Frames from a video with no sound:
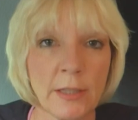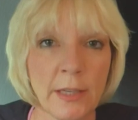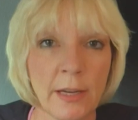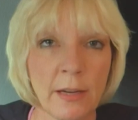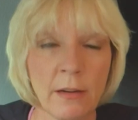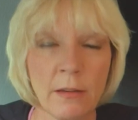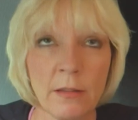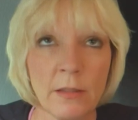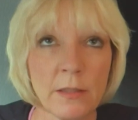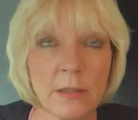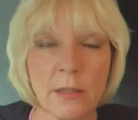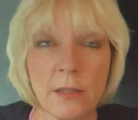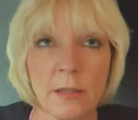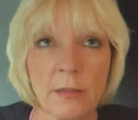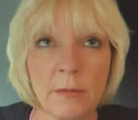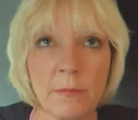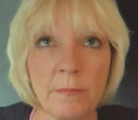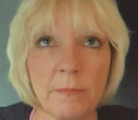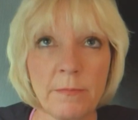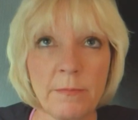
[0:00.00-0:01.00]
down into
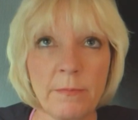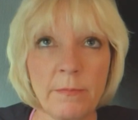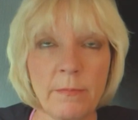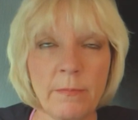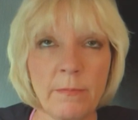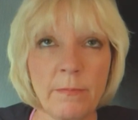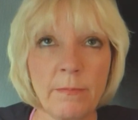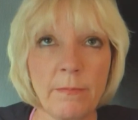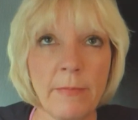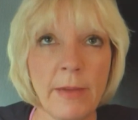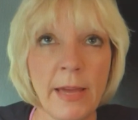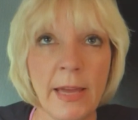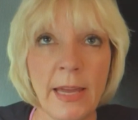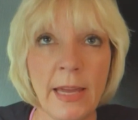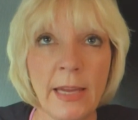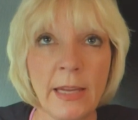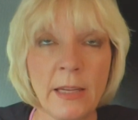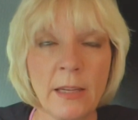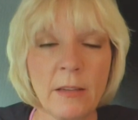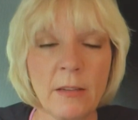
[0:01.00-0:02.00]

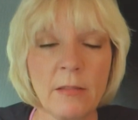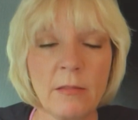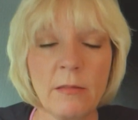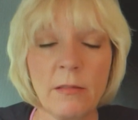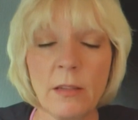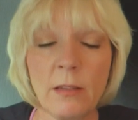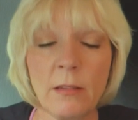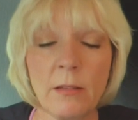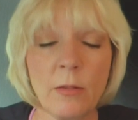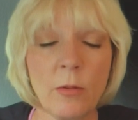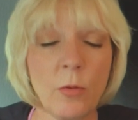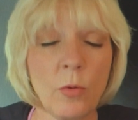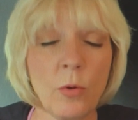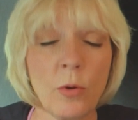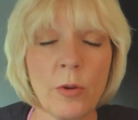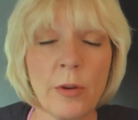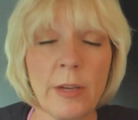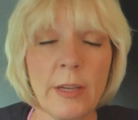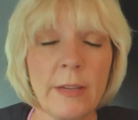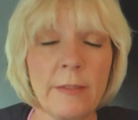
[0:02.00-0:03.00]
May,
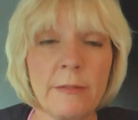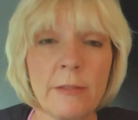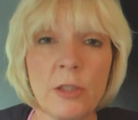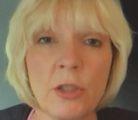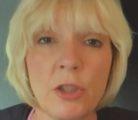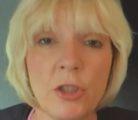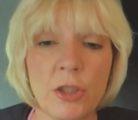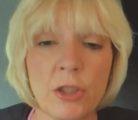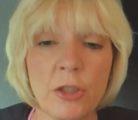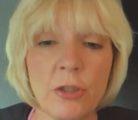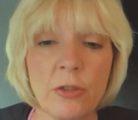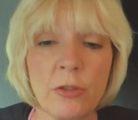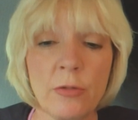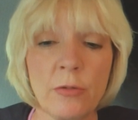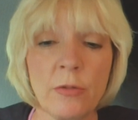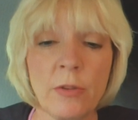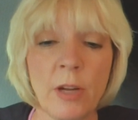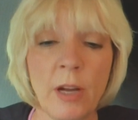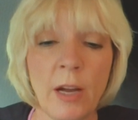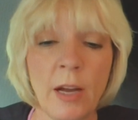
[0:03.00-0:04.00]
or even June,
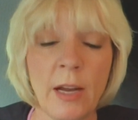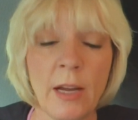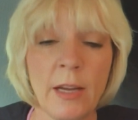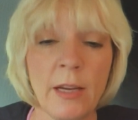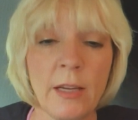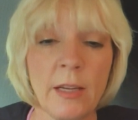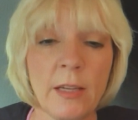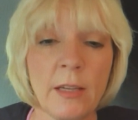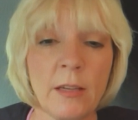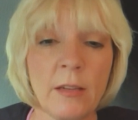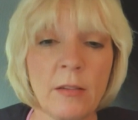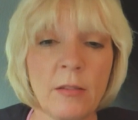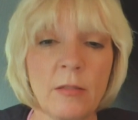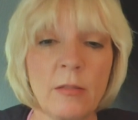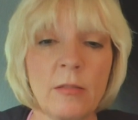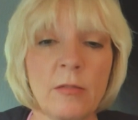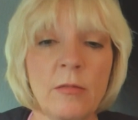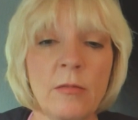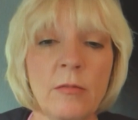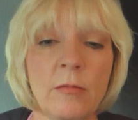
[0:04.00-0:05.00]
I
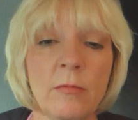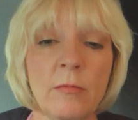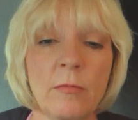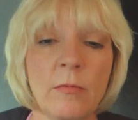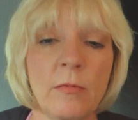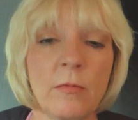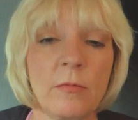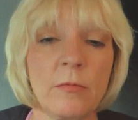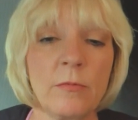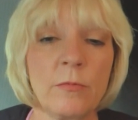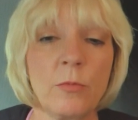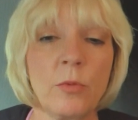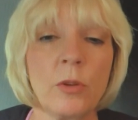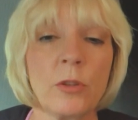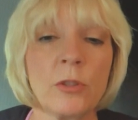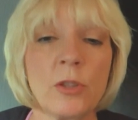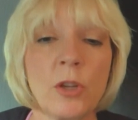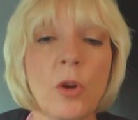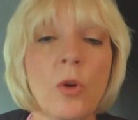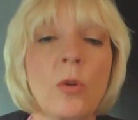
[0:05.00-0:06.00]
will
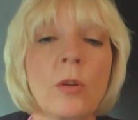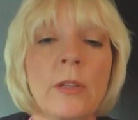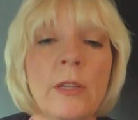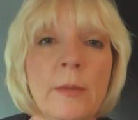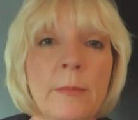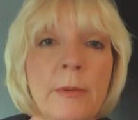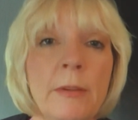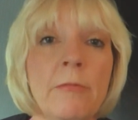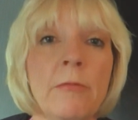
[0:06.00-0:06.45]
totally be